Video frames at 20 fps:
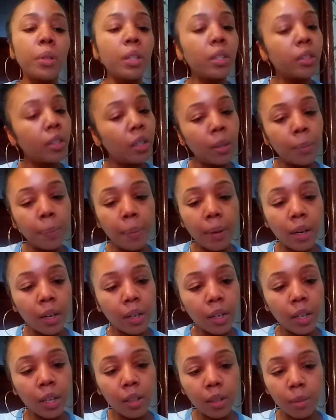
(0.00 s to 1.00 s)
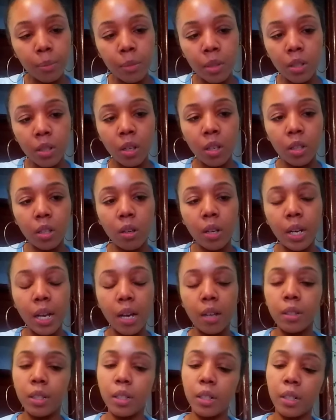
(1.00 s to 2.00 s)
just to get it out the way. I know a lot of
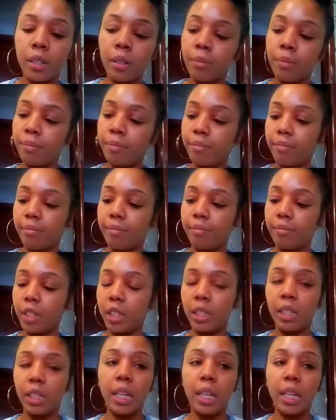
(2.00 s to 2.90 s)
people don't like hearing that.